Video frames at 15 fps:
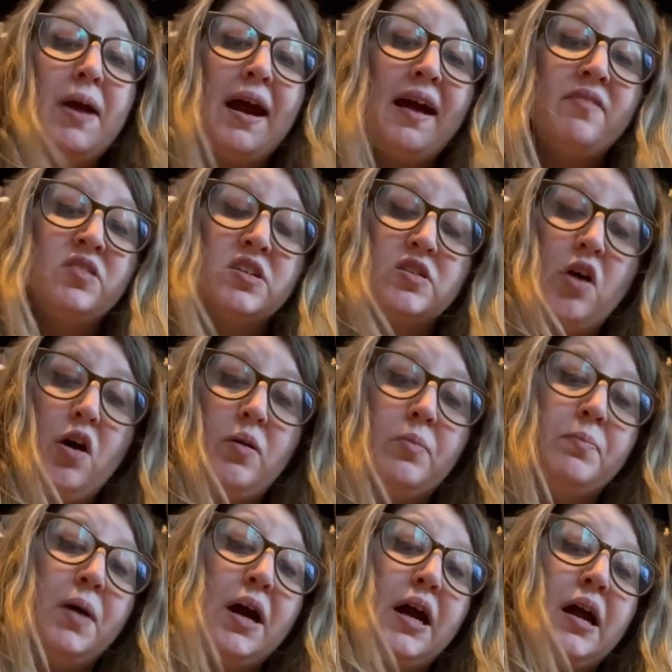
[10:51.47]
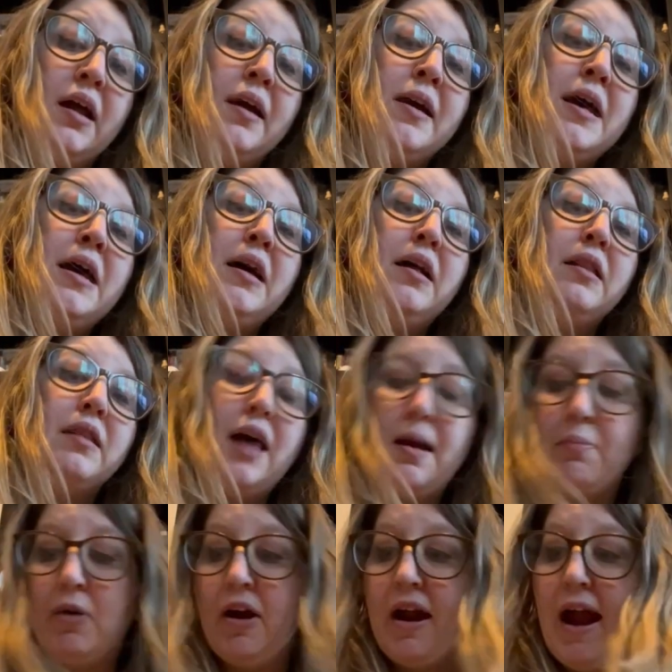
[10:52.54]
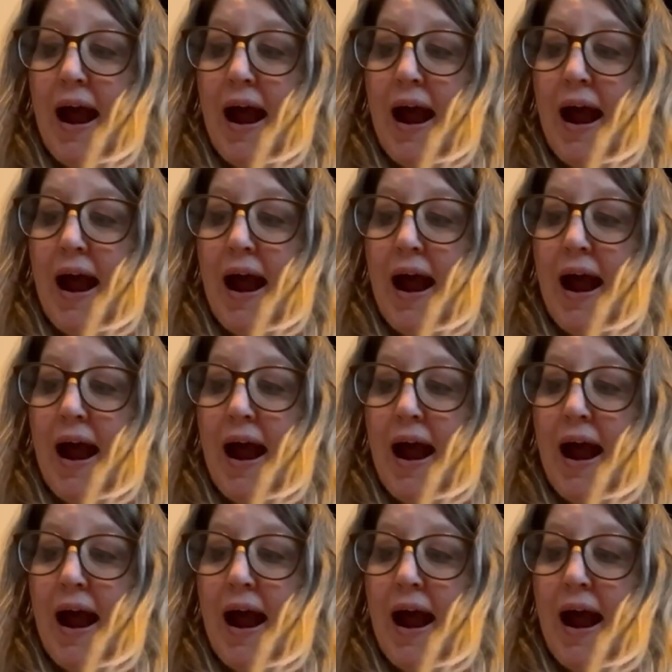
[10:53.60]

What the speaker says: I have this on my library